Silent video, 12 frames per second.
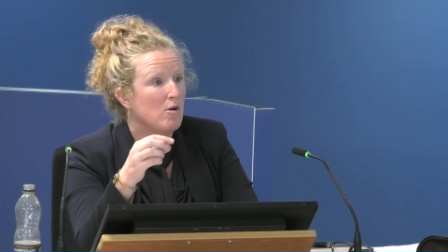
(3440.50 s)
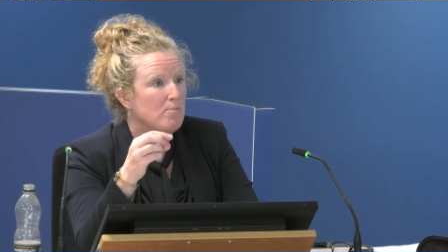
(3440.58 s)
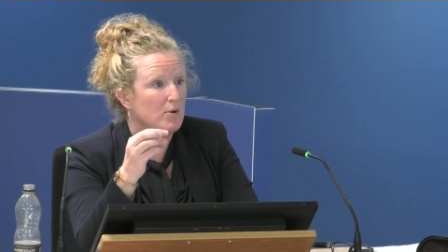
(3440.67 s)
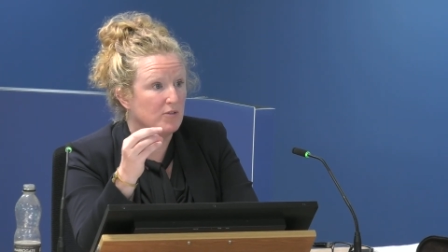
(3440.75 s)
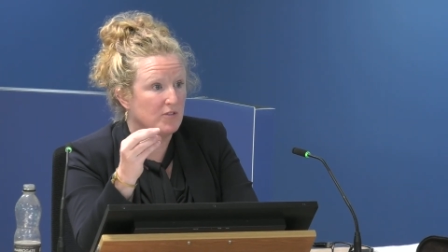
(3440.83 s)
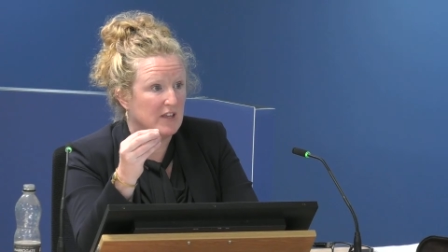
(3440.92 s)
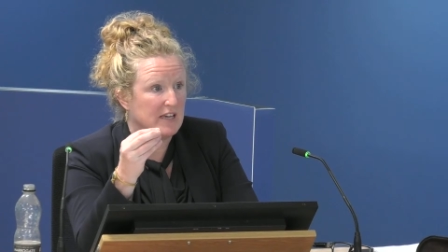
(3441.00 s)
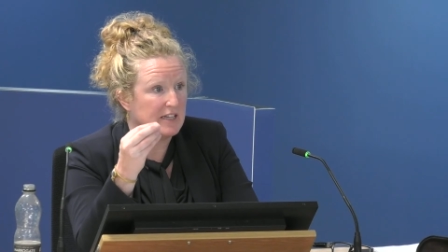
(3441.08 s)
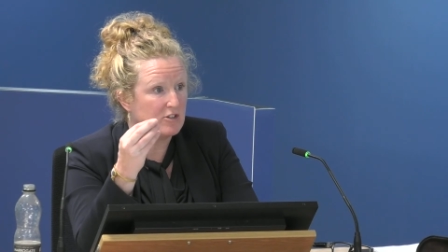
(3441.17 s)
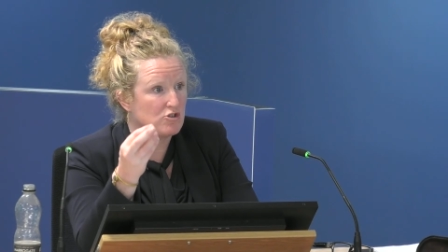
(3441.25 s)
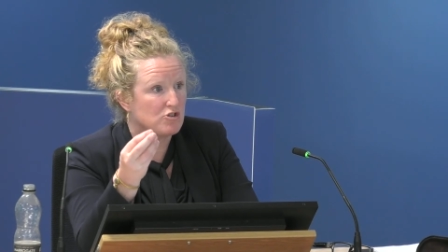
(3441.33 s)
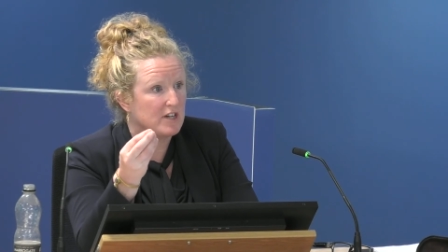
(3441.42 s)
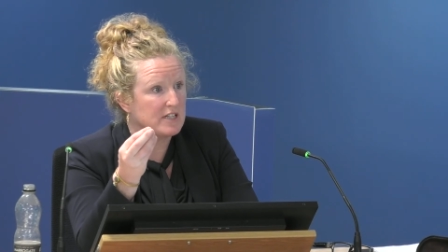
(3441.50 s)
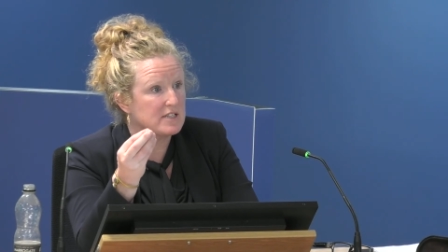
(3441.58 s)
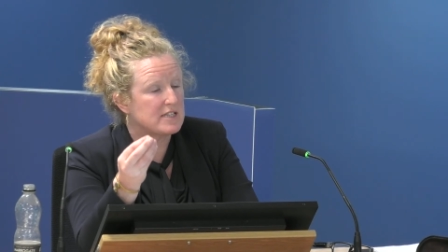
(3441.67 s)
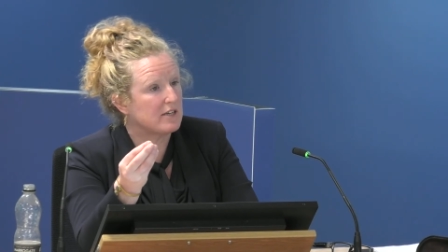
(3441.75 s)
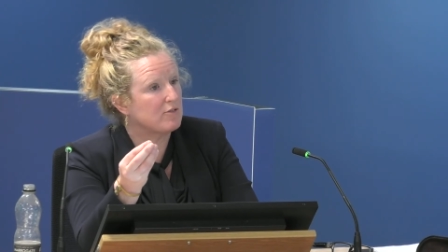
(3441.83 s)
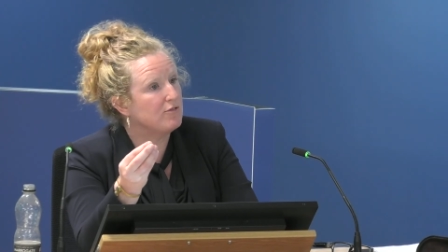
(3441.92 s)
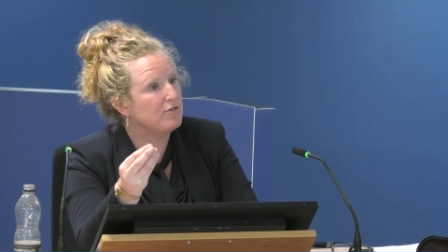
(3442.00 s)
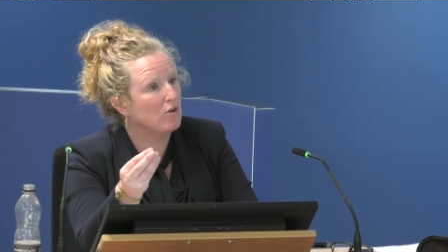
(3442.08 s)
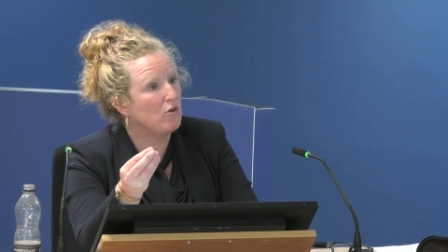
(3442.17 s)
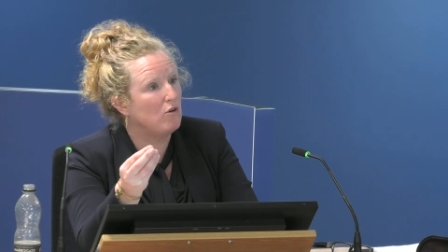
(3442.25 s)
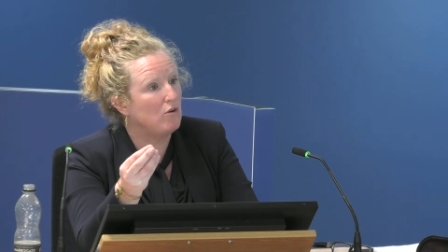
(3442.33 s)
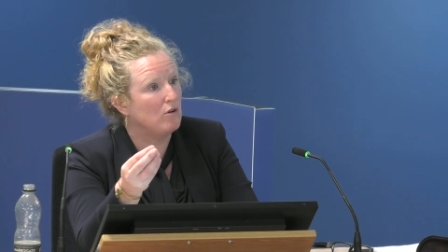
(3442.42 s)
But the intrinsic
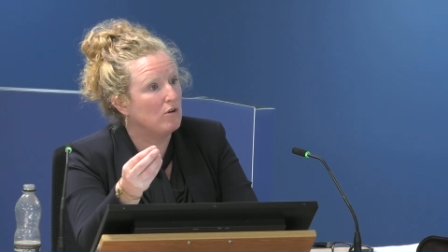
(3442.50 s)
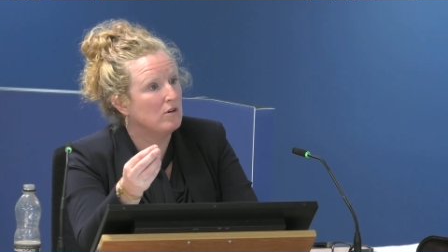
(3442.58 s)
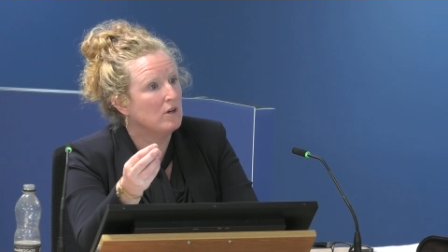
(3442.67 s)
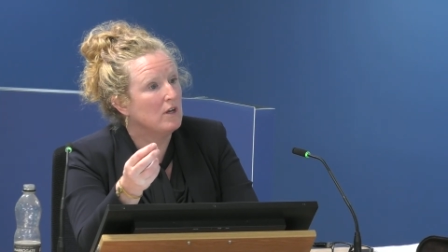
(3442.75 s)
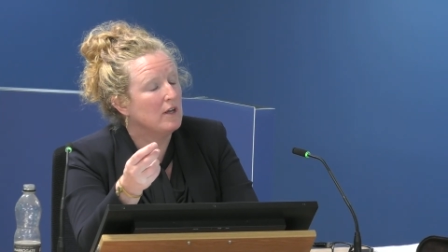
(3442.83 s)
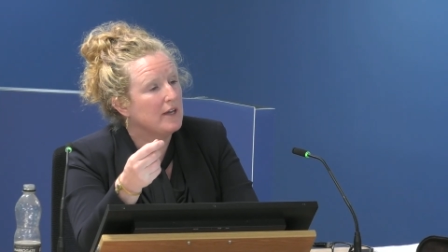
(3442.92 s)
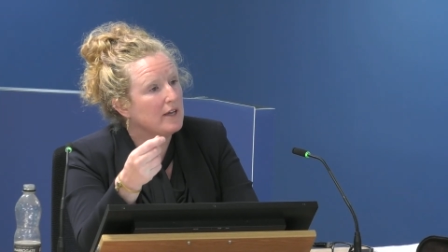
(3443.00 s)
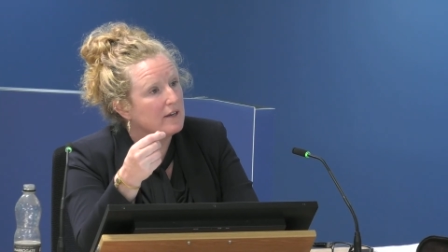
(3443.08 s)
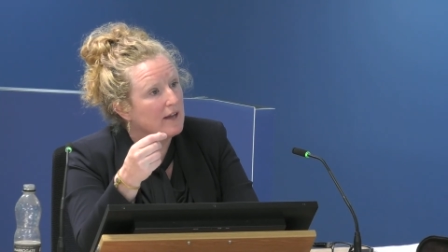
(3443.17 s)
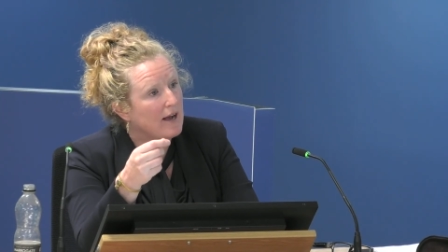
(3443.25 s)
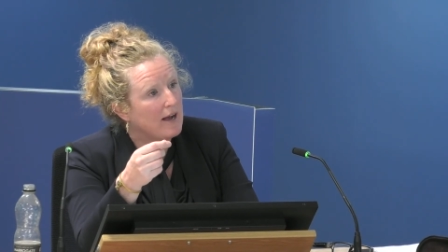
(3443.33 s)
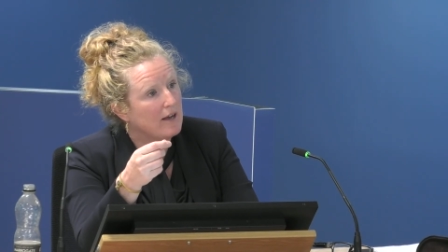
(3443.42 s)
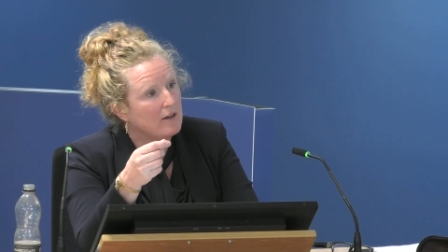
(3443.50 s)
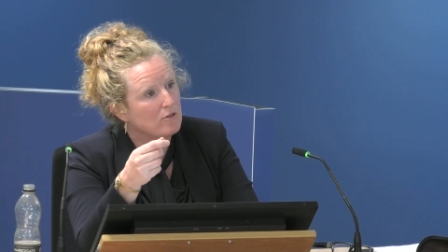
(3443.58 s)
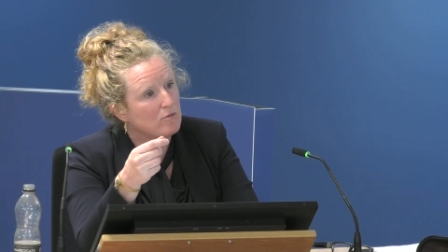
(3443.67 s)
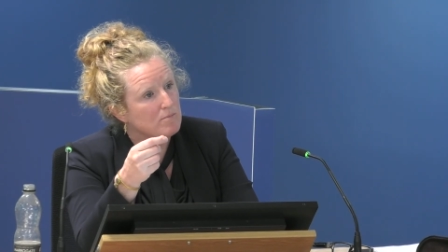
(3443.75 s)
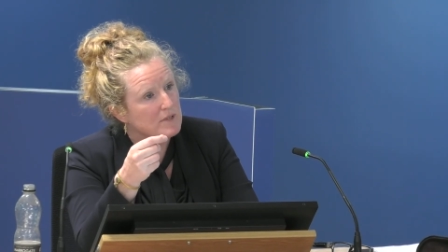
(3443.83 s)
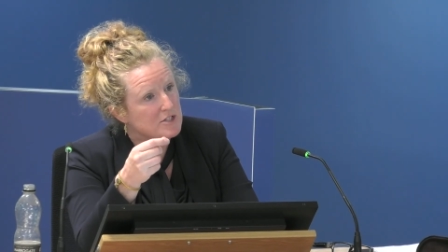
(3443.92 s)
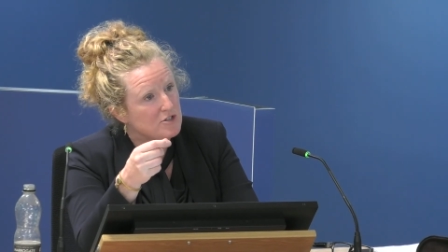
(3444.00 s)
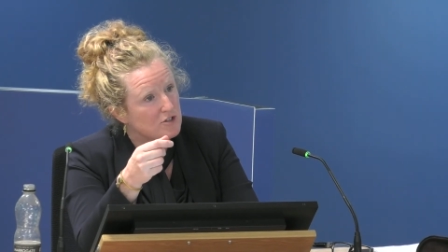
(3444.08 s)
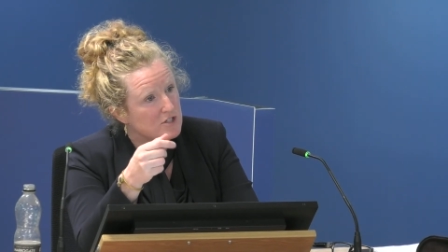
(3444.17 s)
flaw in how Mr.